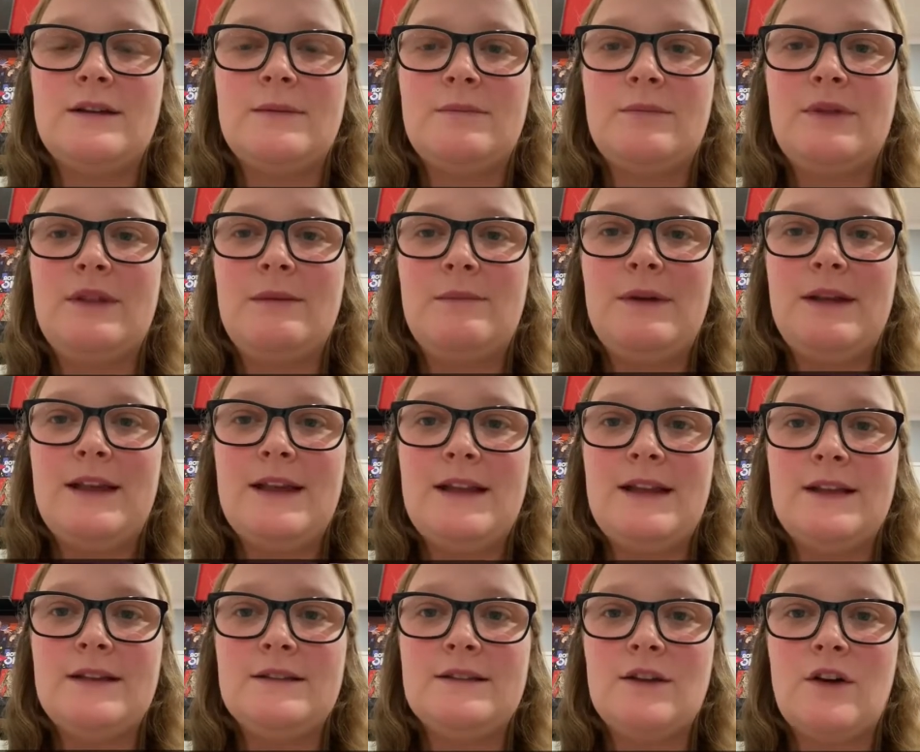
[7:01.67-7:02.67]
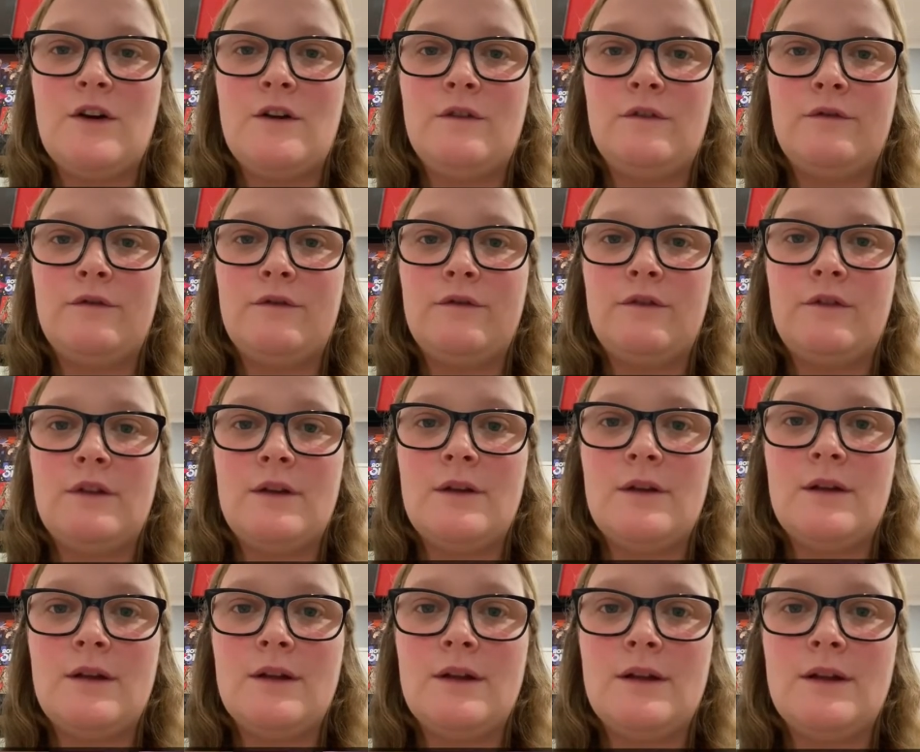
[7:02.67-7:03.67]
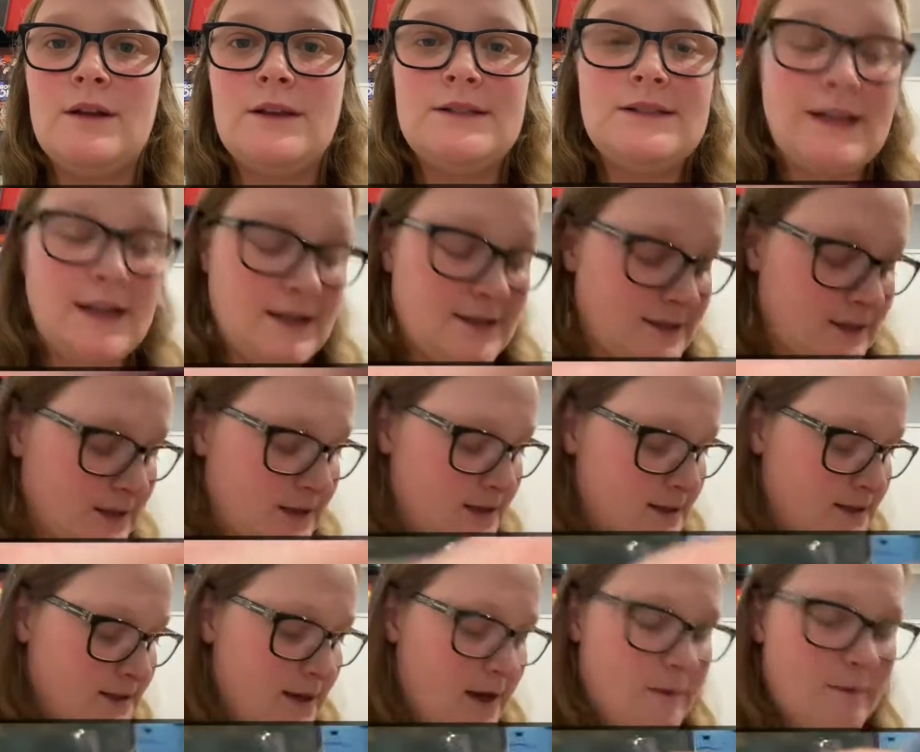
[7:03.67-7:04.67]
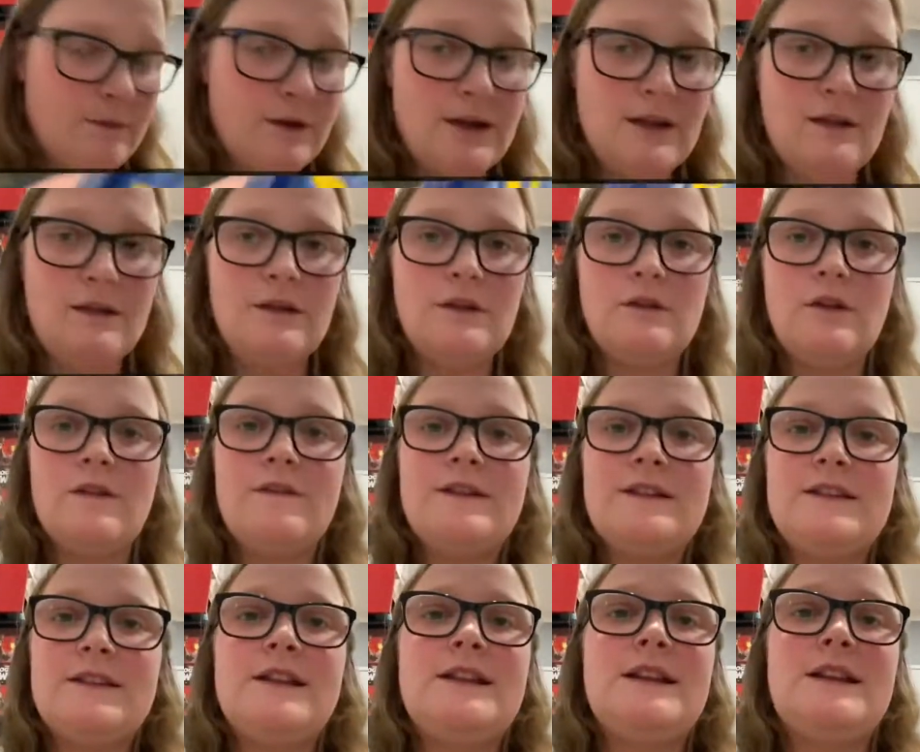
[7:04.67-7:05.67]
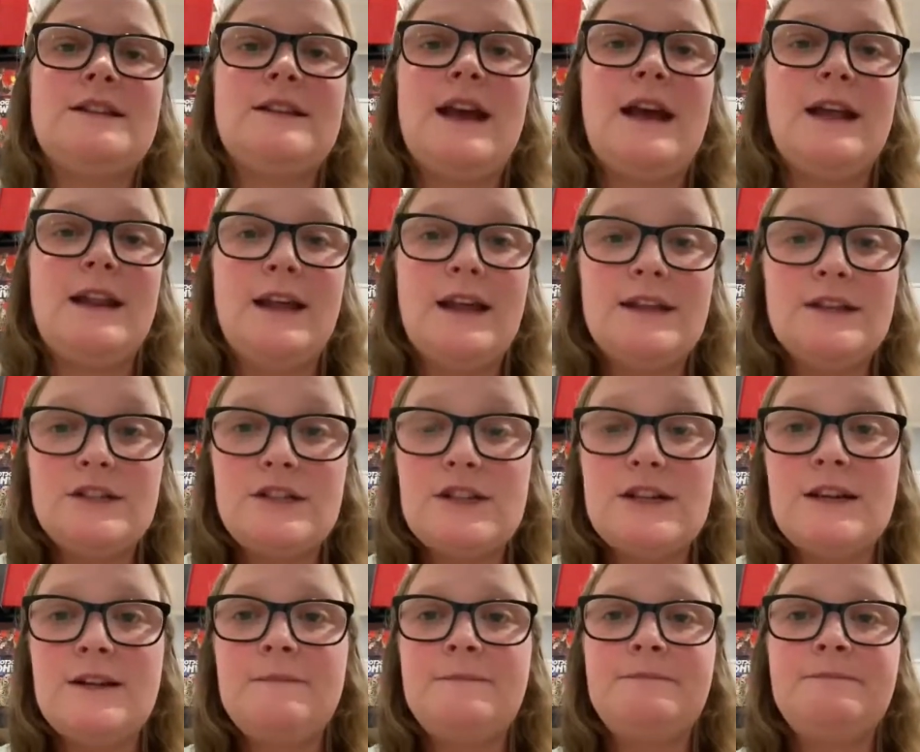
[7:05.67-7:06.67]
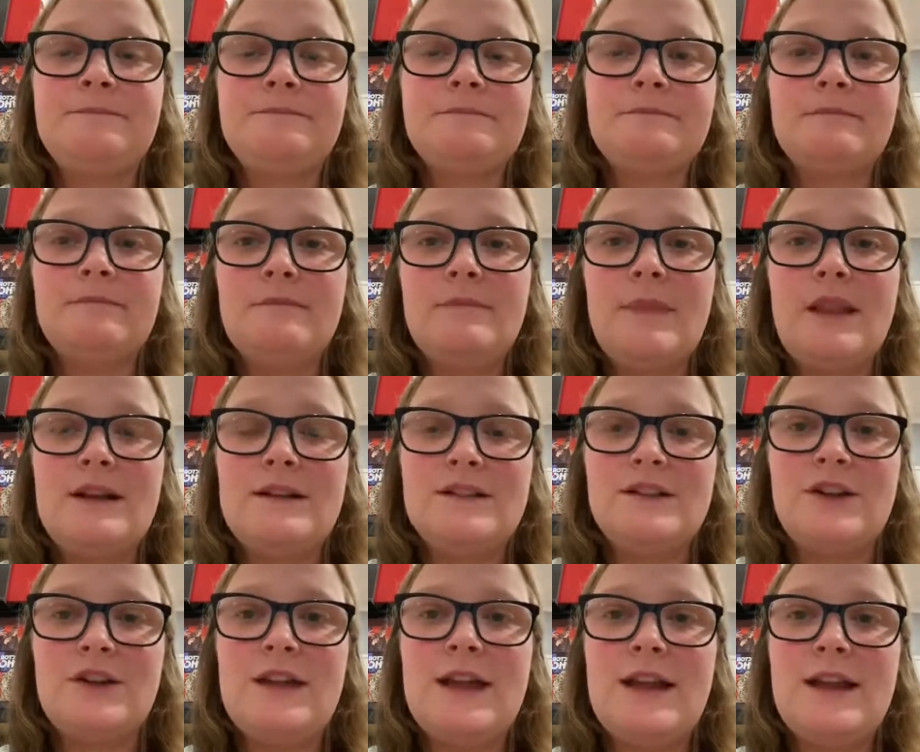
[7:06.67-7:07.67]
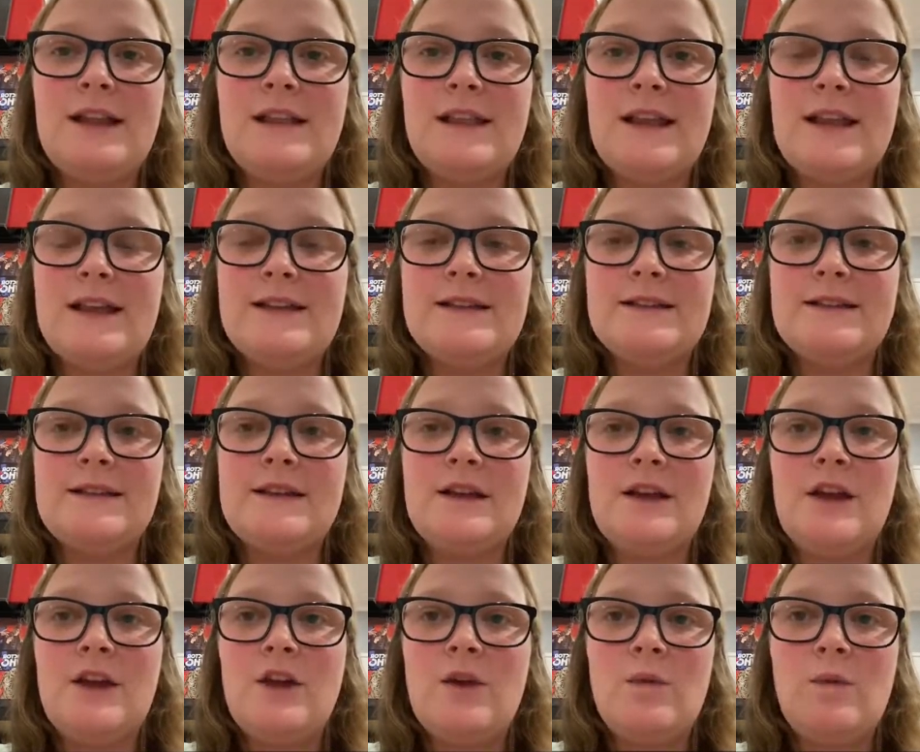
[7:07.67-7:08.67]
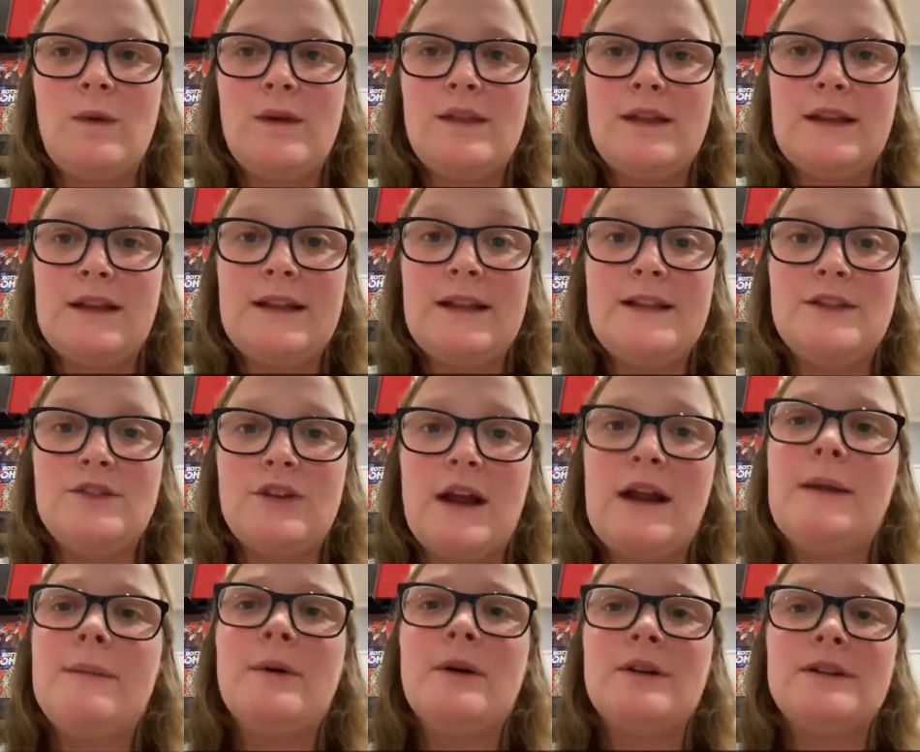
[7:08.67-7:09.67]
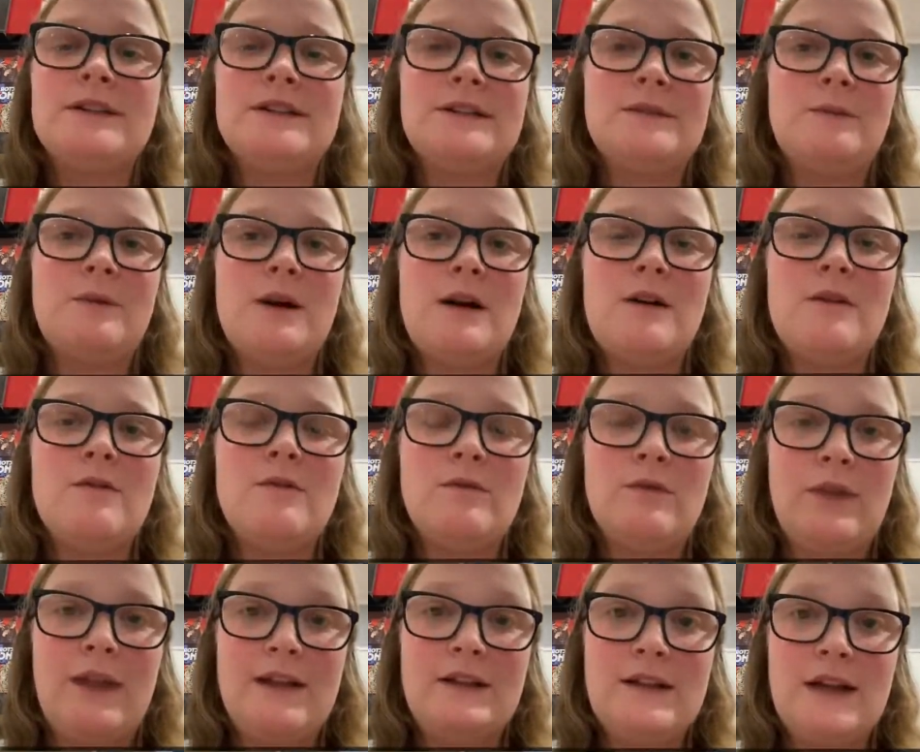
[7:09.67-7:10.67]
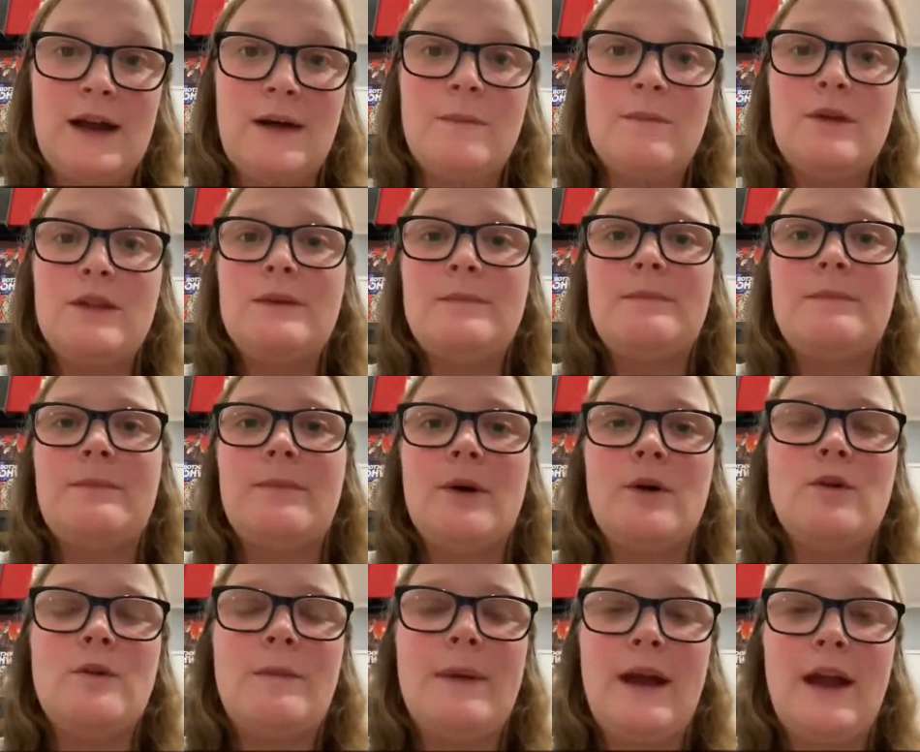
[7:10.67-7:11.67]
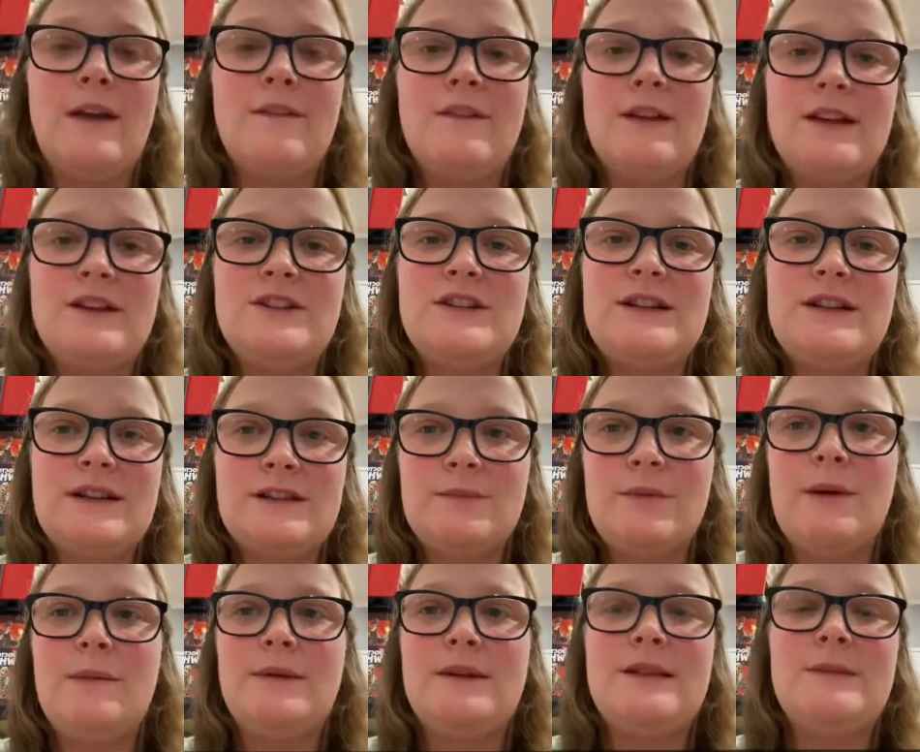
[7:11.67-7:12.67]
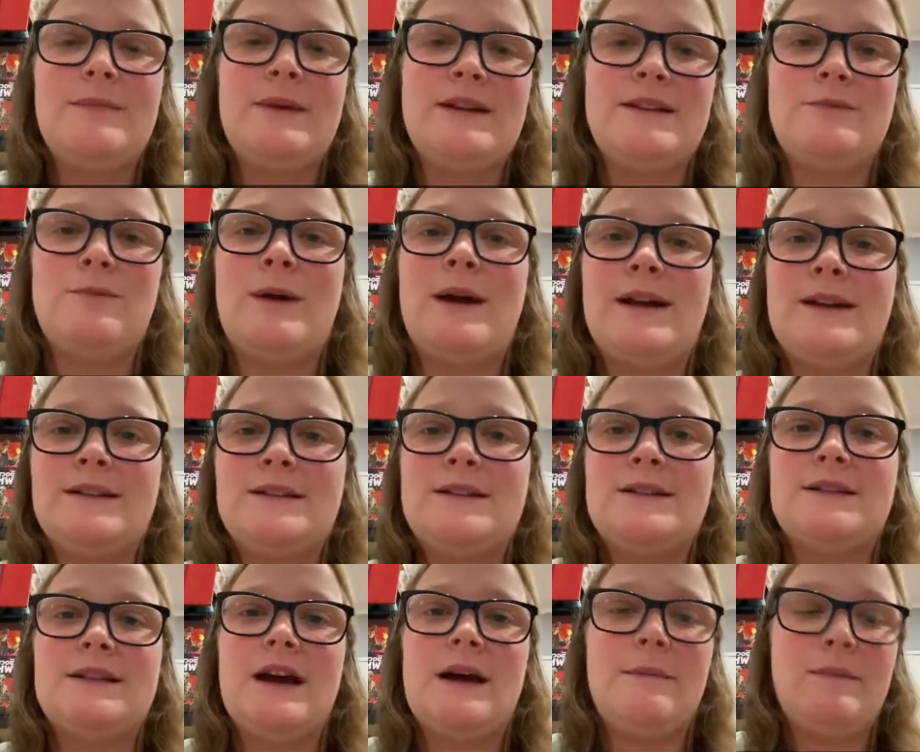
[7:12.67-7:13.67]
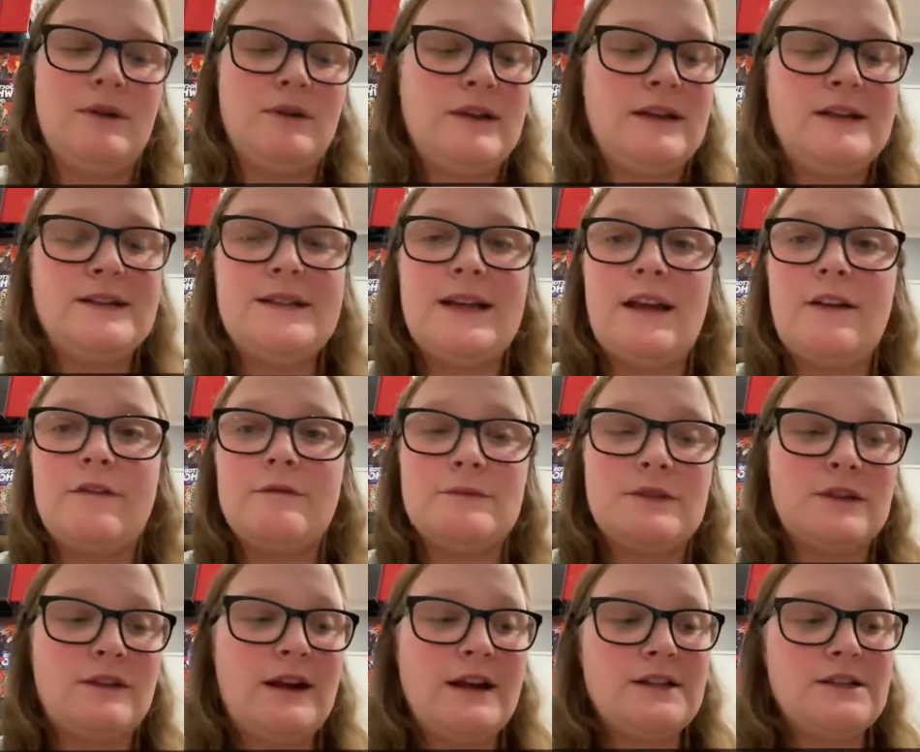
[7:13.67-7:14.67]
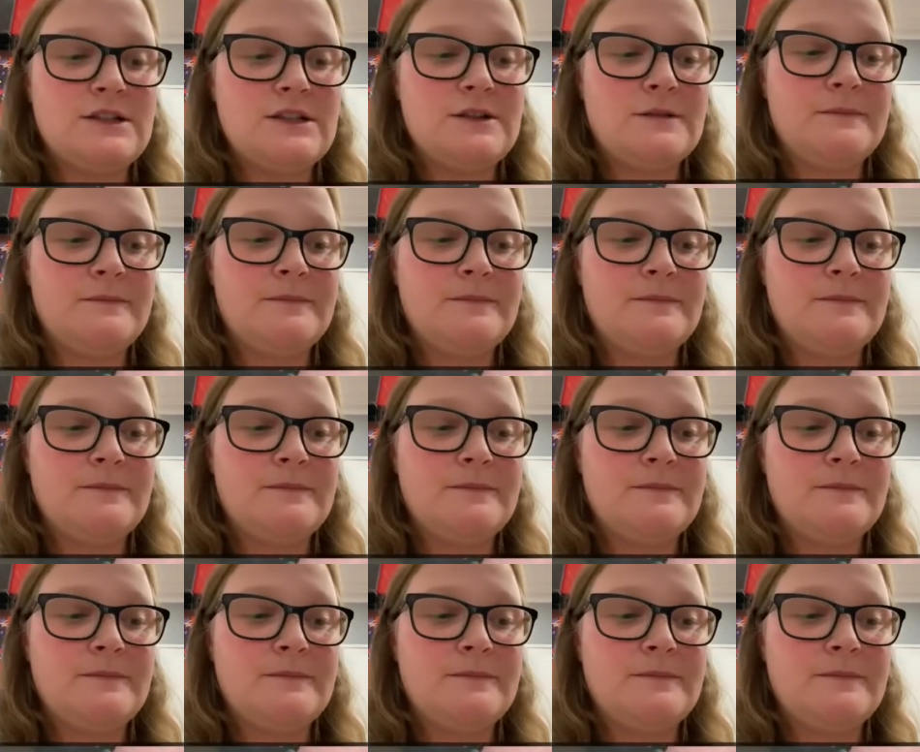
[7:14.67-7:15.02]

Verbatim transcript: the beginnings of decks that these come with, you'll obviously need to add energy in. So getting these with an elite trainer box as well that come with a bulk pack of energy is probably the best way to start building a deck from scratch.